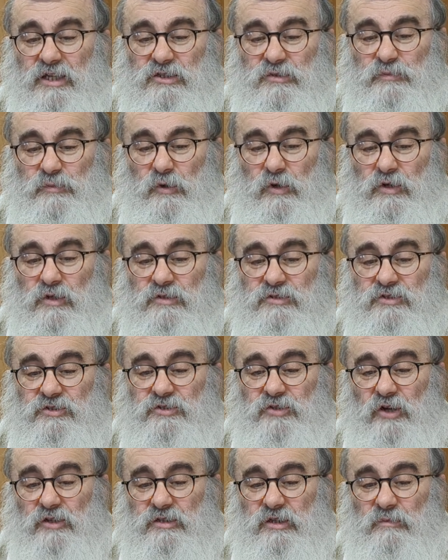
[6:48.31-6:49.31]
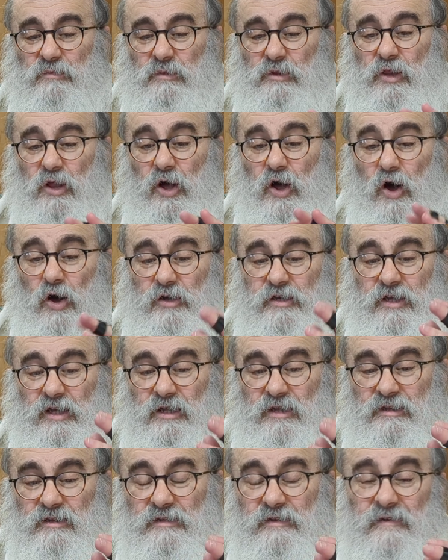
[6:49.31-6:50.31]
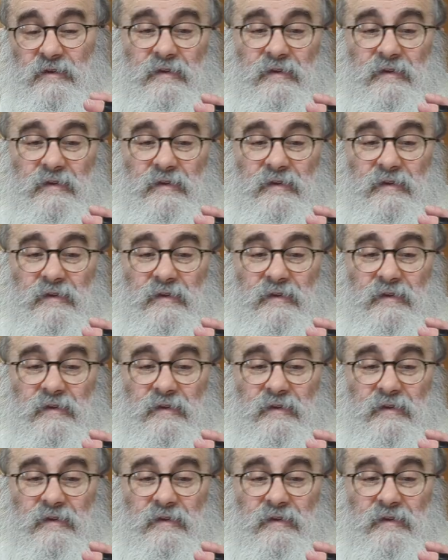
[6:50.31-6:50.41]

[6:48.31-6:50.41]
boy tzdodim lahokel."